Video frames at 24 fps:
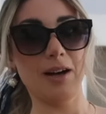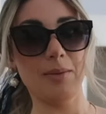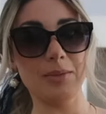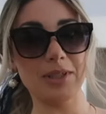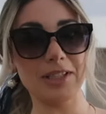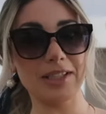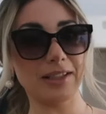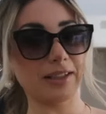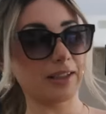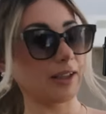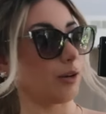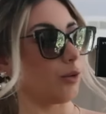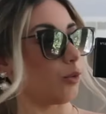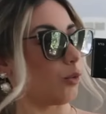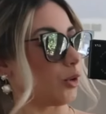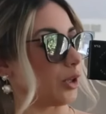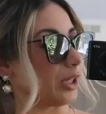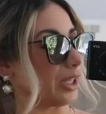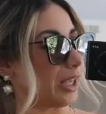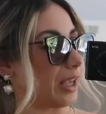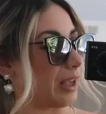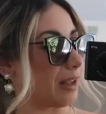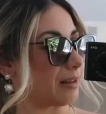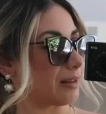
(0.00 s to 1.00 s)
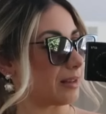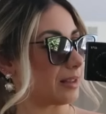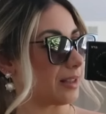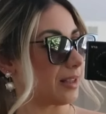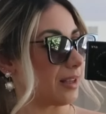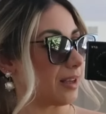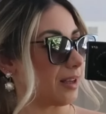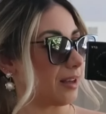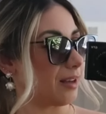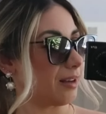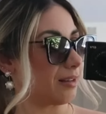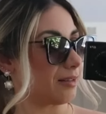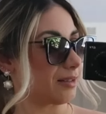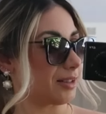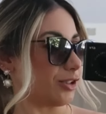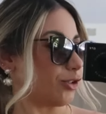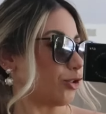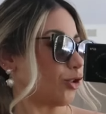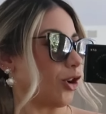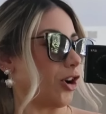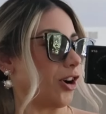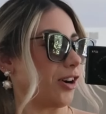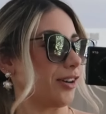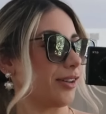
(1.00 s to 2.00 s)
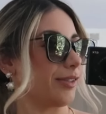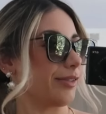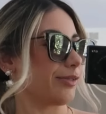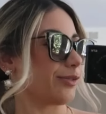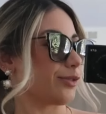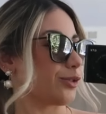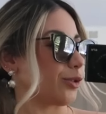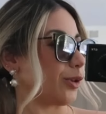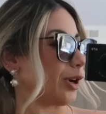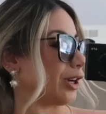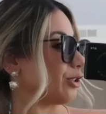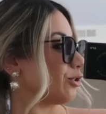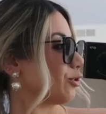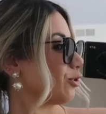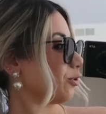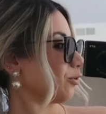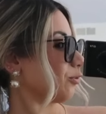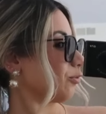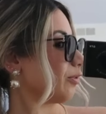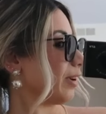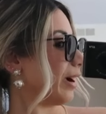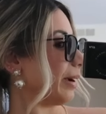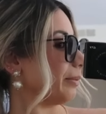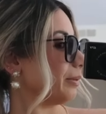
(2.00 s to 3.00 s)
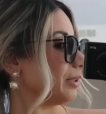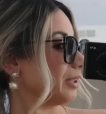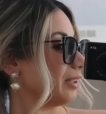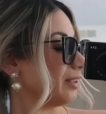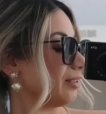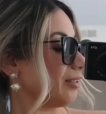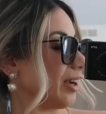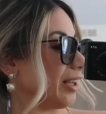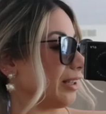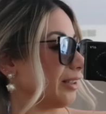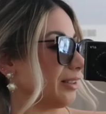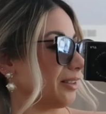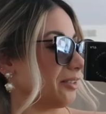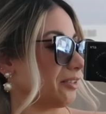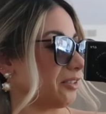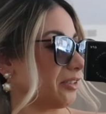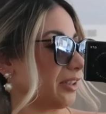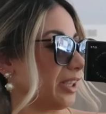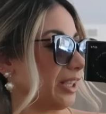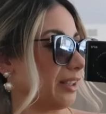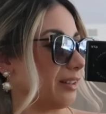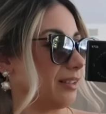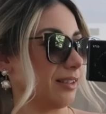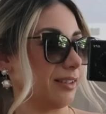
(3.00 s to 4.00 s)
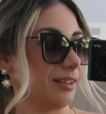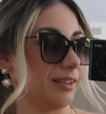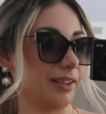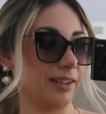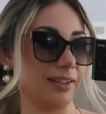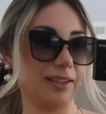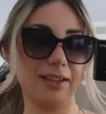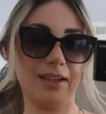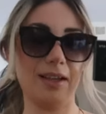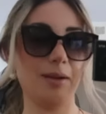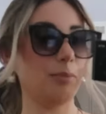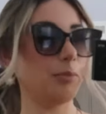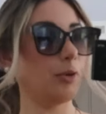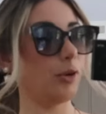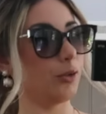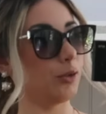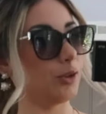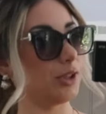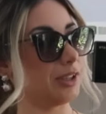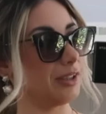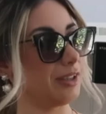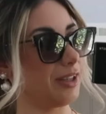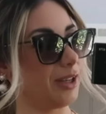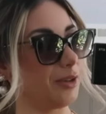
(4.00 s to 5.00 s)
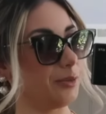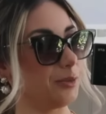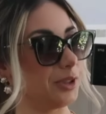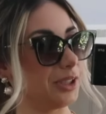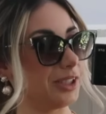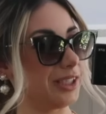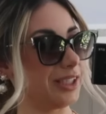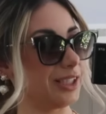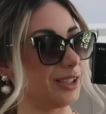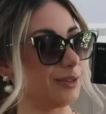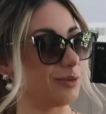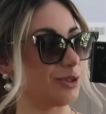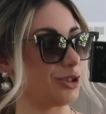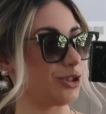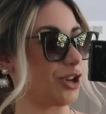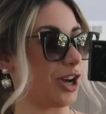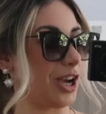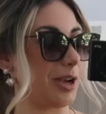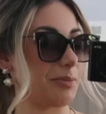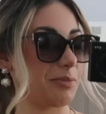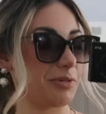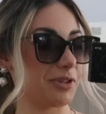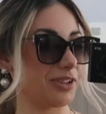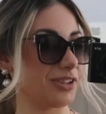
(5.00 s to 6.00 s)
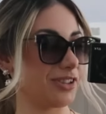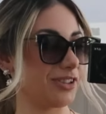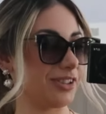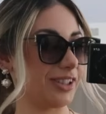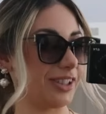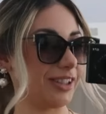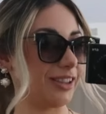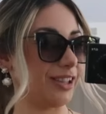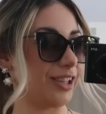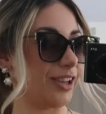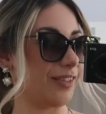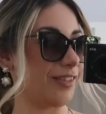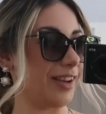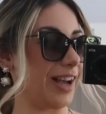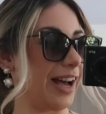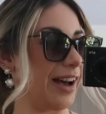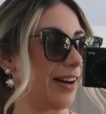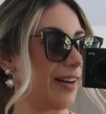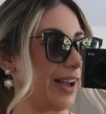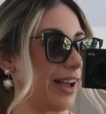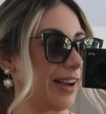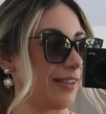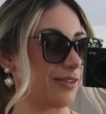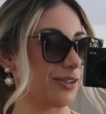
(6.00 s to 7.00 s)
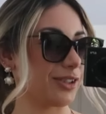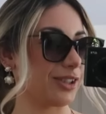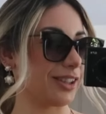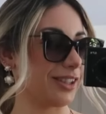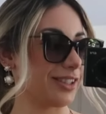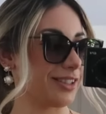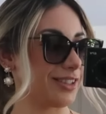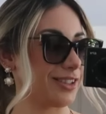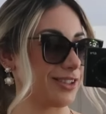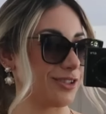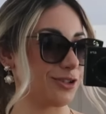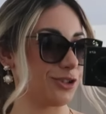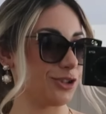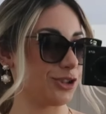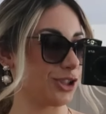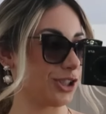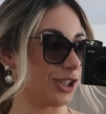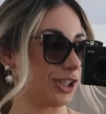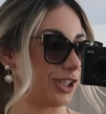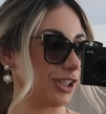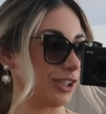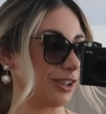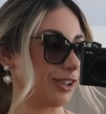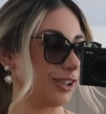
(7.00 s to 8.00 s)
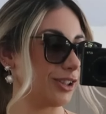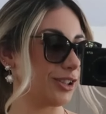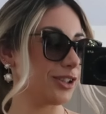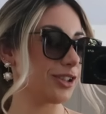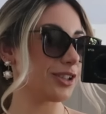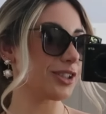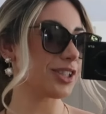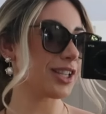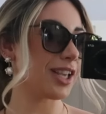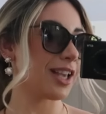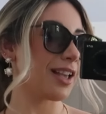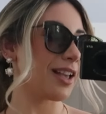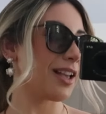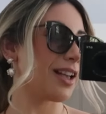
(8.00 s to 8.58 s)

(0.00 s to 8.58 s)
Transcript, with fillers: It's like an organza scarf, so I just wrapped it around and created like a ponytail with it, which I personally love how effortless and chic it looks.